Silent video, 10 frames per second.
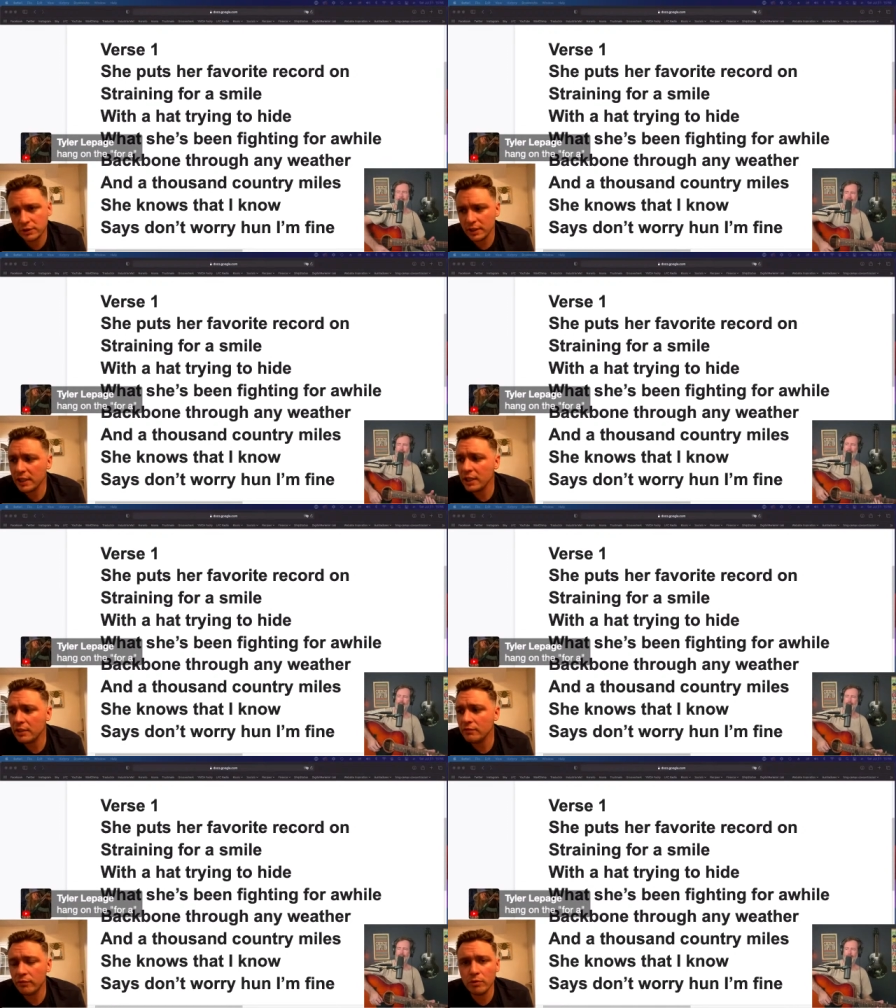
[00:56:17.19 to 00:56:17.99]
Strain
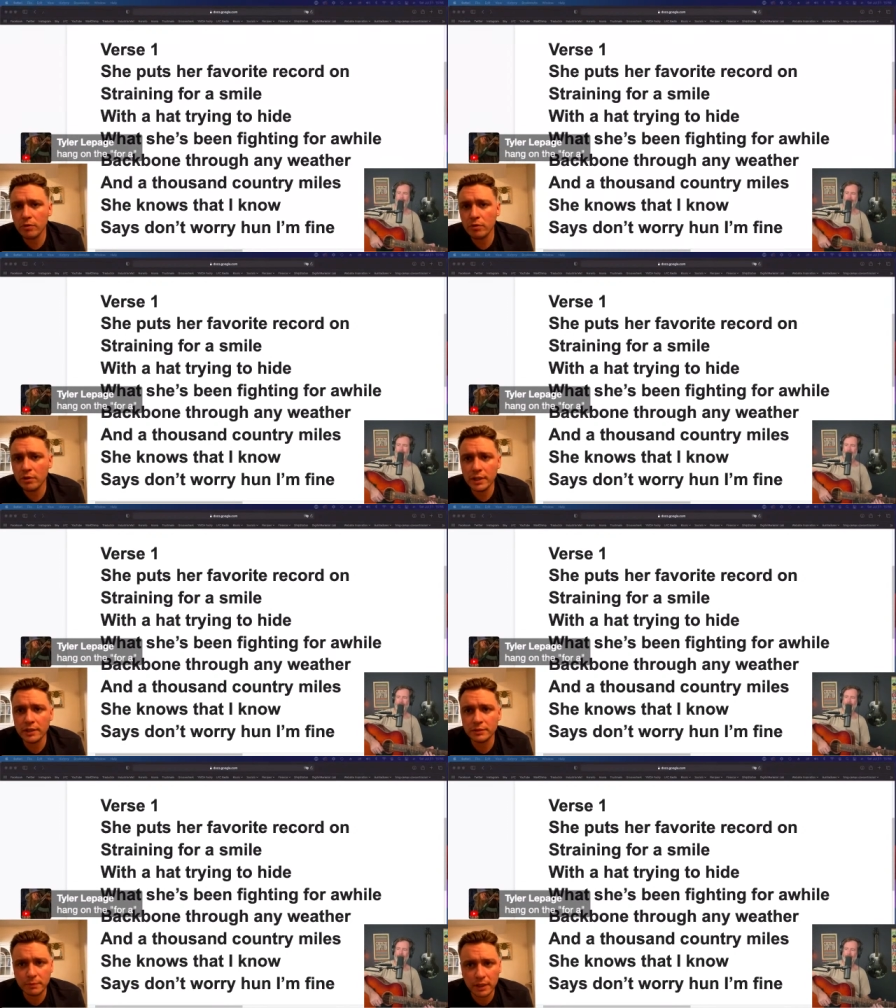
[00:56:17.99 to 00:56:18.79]
for
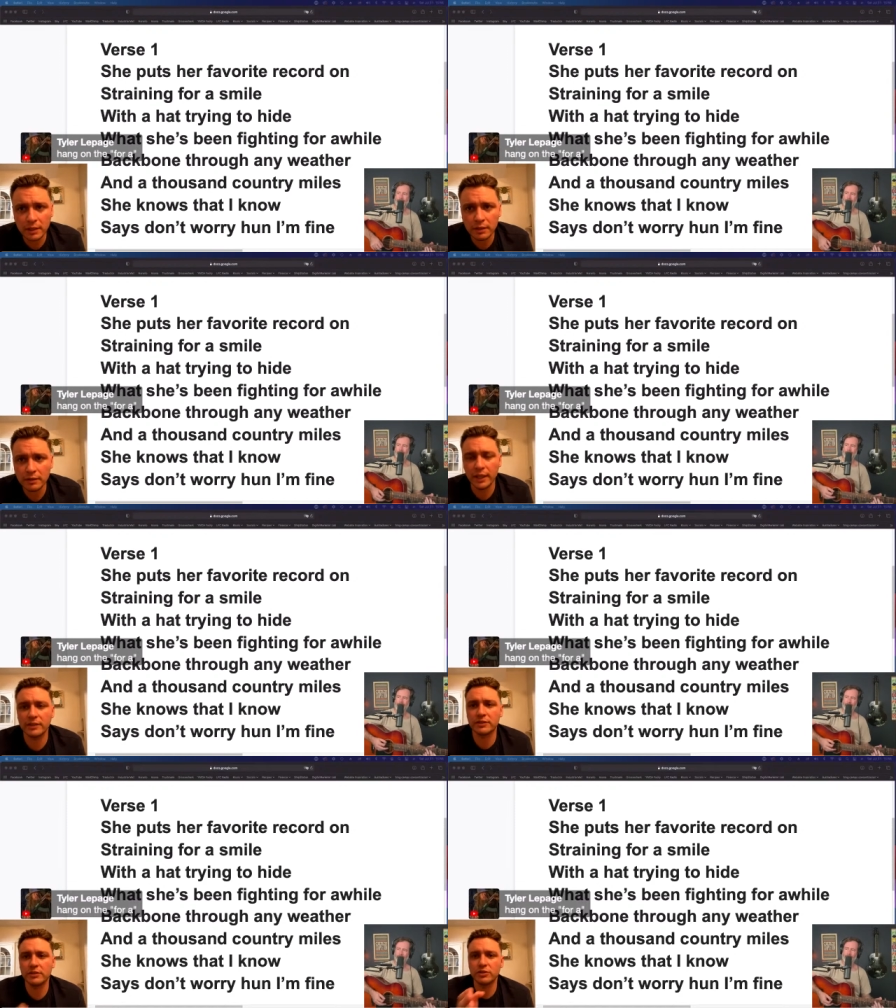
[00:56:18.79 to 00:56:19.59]
a smile.
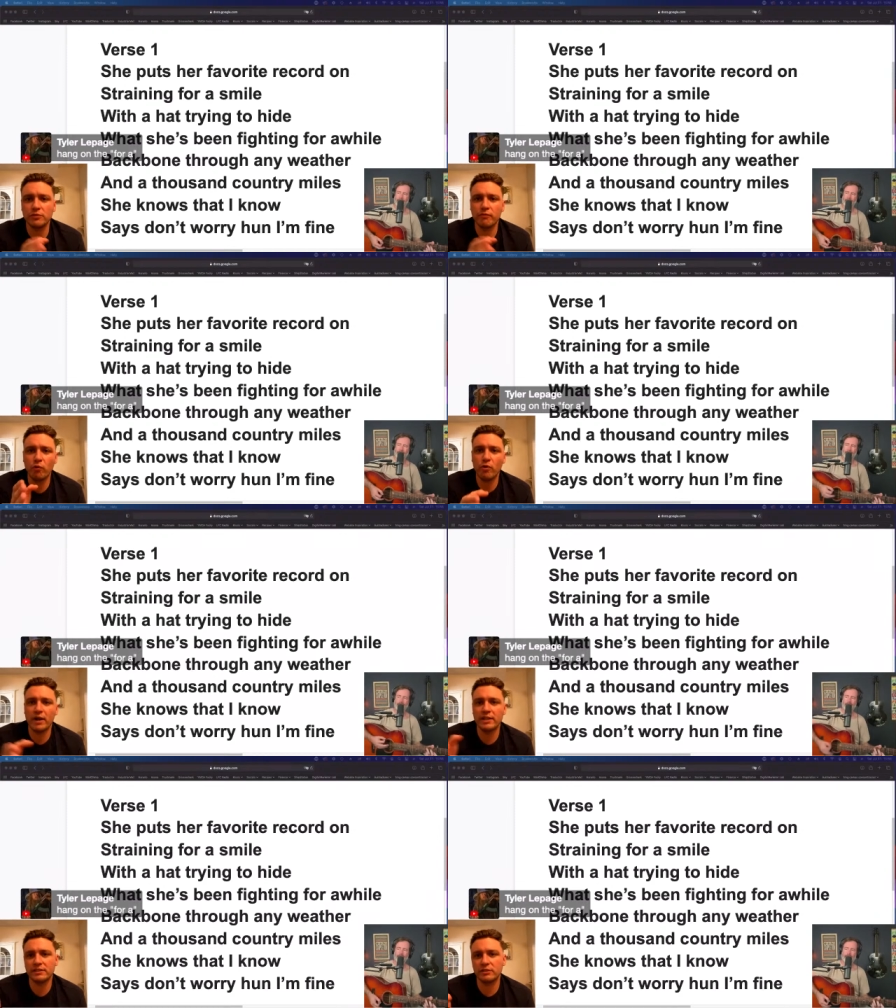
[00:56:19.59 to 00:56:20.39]
Yeah,
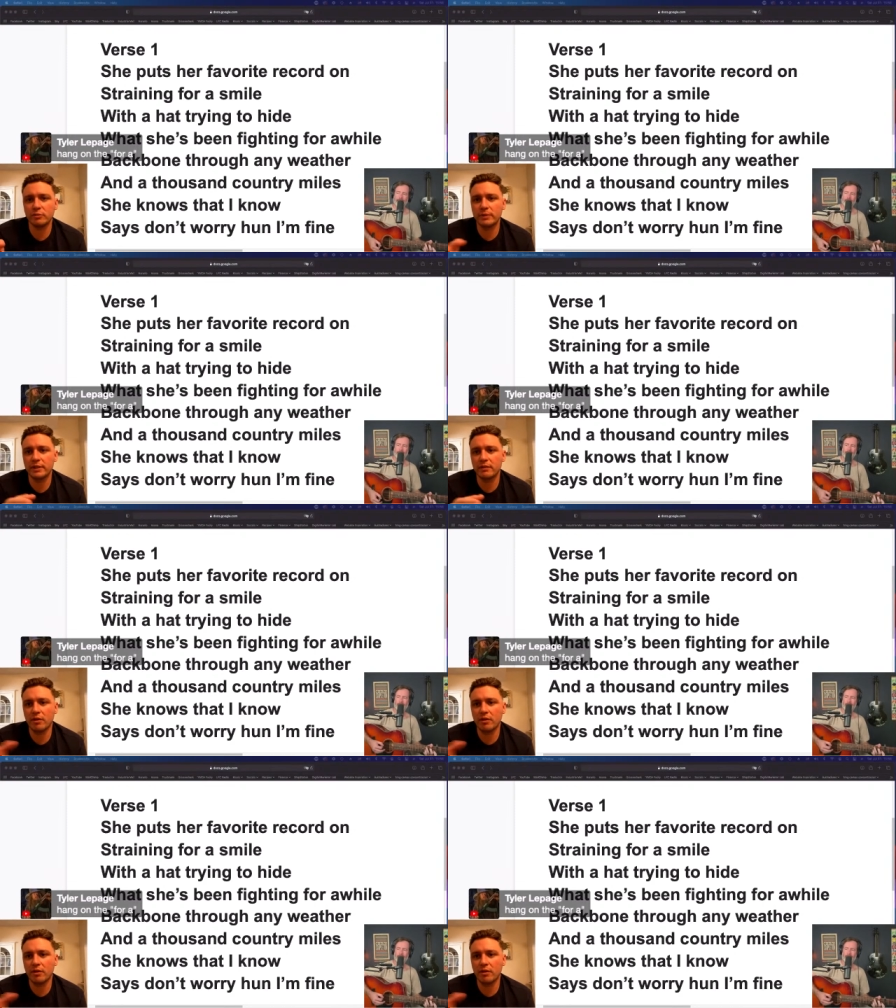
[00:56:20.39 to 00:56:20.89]
4A is a little bit.